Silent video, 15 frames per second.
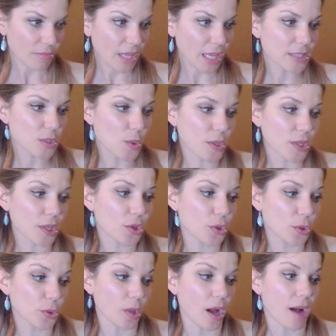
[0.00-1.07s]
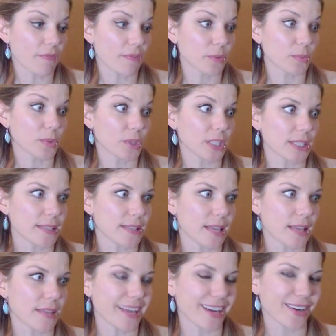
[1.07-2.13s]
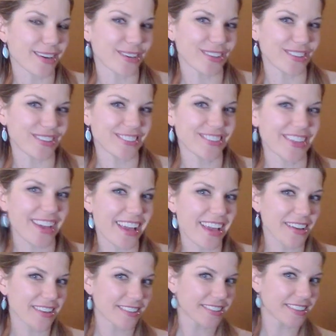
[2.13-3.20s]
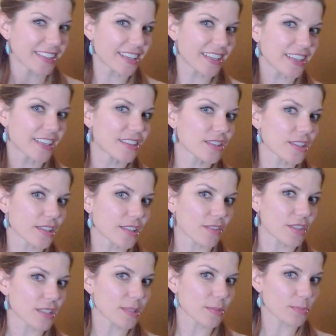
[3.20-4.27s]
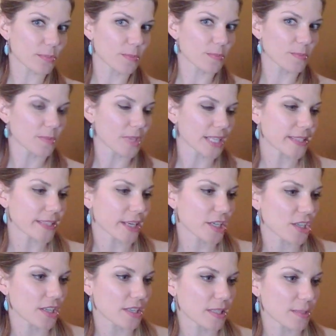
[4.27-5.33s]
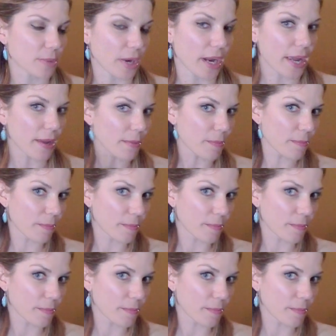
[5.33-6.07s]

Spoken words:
and so it can cool off and really set that curl. Okay, so give that section a spray.